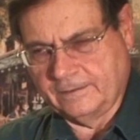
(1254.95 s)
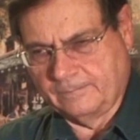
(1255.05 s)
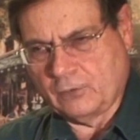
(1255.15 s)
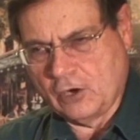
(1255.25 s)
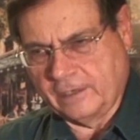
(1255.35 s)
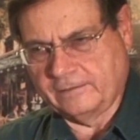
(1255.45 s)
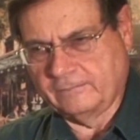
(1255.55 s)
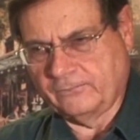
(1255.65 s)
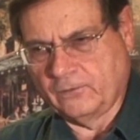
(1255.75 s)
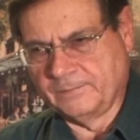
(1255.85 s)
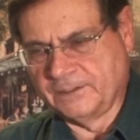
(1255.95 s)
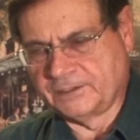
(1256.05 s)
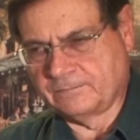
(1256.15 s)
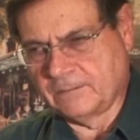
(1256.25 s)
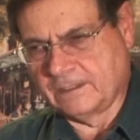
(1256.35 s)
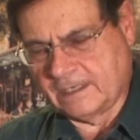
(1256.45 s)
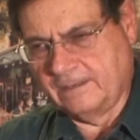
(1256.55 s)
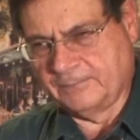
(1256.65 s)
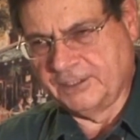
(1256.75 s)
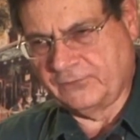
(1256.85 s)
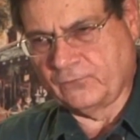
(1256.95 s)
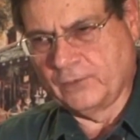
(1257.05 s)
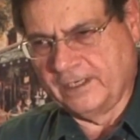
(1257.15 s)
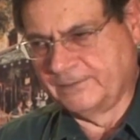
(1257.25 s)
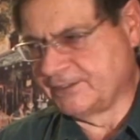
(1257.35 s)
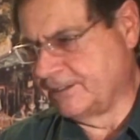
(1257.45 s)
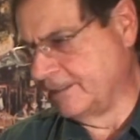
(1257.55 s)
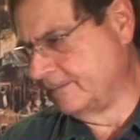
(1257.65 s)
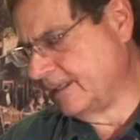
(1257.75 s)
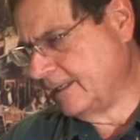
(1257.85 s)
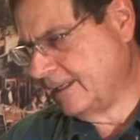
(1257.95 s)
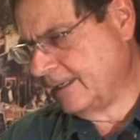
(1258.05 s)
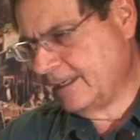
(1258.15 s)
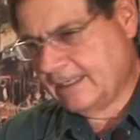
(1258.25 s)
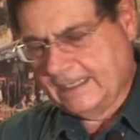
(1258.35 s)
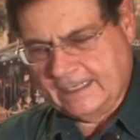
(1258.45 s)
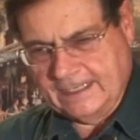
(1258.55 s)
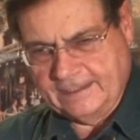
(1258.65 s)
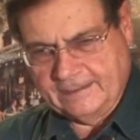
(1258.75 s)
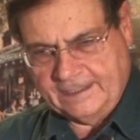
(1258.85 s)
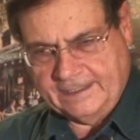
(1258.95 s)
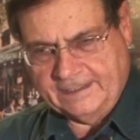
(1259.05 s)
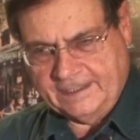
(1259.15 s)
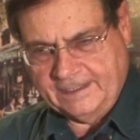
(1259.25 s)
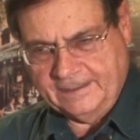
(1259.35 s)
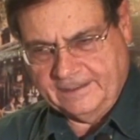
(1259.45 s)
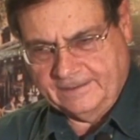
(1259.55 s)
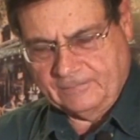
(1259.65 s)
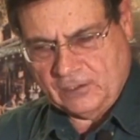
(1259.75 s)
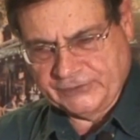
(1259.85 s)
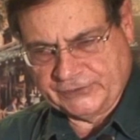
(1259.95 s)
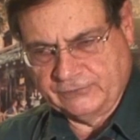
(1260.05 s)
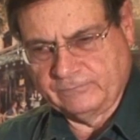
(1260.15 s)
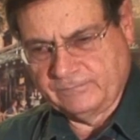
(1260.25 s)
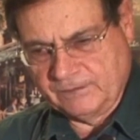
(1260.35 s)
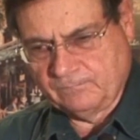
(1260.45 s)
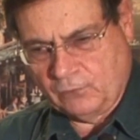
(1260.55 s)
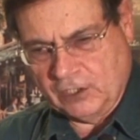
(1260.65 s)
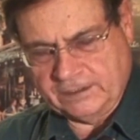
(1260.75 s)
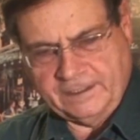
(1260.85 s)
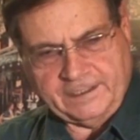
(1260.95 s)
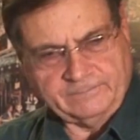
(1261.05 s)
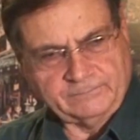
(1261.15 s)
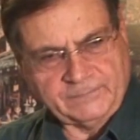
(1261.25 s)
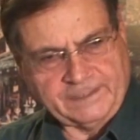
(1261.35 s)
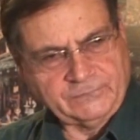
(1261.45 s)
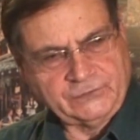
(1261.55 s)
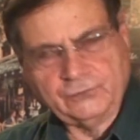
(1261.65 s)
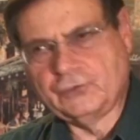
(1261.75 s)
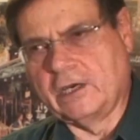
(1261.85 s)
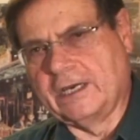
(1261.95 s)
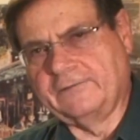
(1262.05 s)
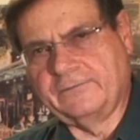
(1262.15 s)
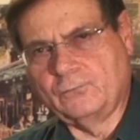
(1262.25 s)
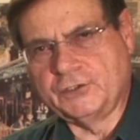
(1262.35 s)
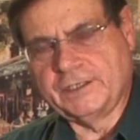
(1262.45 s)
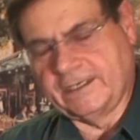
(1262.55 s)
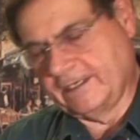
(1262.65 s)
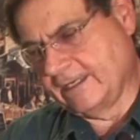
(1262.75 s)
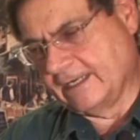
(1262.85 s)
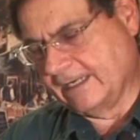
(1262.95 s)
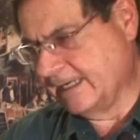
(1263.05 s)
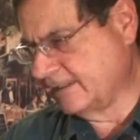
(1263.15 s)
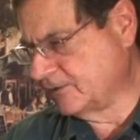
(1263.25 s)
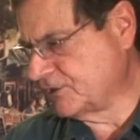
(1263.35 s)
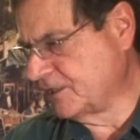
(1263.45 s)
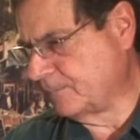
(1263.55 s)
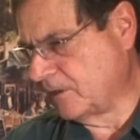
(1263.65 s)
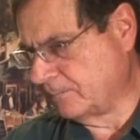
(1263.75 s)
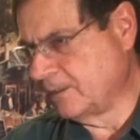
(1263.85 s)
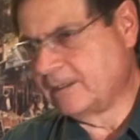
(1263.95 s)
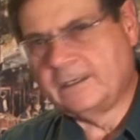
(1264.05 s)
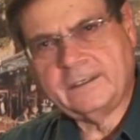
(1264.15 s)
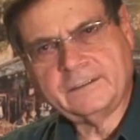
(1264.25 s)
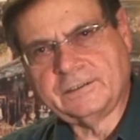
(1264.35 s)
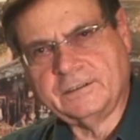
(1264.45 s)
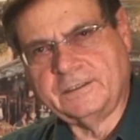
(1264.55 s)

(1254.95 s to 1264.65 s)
part from this company through Amazon, and I also bought the M2 drive, and again I had to step up to the